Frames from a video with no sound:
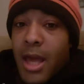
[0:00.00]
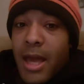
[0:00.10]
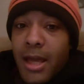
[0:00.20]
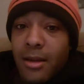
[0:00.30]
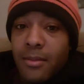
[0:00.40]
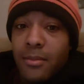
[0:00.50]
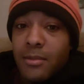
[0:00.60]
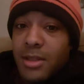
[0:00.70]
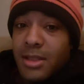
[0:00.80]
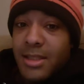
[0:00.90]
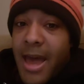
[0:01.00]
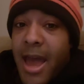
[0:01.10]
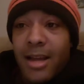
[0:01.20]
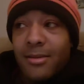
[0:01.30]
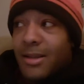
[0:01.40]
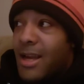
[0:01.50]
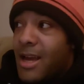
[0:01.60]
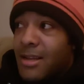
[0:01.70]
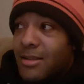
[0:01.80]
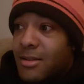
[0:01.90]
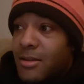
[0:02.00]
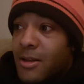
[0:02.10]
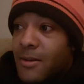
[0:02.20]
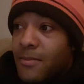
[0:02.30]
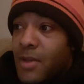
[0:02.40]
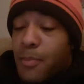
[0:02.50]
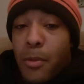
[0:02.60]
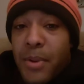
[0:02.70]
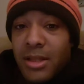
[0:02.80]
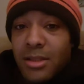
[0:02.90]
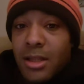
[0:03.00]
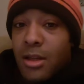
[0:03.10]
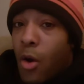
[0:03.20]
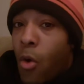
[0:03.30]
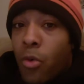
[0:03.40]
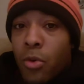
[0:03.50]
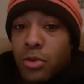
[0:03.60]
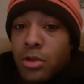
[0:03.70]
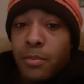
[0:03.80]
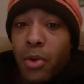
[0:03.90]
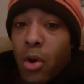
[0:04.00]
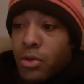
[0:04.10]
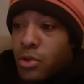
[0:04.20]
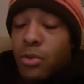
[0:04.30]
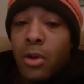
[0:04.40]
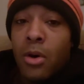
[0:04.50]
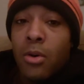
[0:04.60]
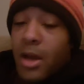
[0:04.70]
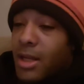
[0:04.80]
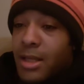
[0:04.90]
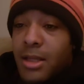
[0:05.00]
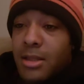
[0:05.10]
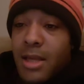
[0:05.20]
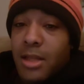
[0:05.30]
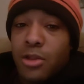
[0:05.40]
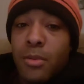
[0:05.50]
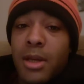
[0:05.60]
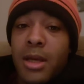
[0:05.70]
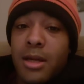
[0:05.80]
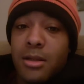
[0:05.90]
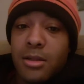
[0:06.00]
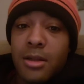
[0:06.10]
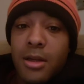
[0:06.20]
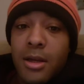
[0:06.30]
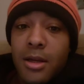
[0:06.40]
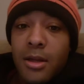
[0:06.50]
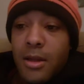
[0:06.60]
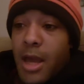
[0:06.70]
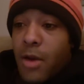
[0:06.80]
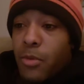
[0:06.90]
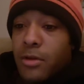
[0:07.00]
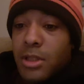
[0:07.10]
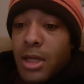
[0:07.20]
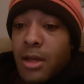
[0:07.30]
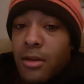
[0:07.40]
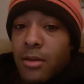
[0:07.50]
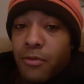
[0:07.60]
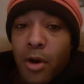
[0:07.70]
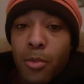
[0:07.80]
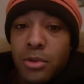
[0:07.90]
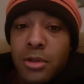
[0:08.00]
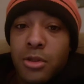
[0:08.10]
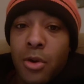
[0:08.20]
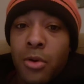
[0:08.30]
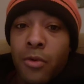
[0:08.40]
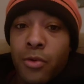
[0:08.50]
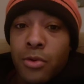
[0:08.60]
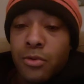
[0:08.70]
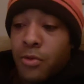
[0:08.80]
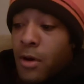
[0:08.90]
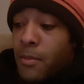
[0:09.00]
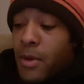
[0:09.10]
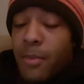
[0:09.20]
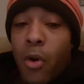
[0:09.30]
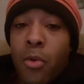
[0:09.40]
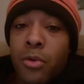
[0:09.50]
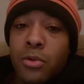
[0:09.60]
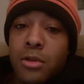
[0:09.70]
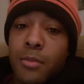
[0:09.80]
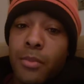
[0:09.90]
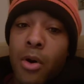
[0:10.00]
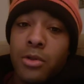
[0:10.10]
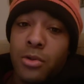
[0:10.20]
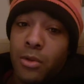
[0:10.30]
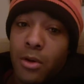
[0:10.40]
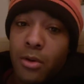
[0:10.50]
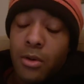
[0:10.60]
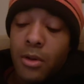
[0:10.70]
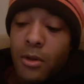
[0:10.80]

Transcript: and Dak has a propensity to hold on to the ball too long and he takes too many hits. And we've seen the fumbles and the turnovers from him holding on to the ball too long.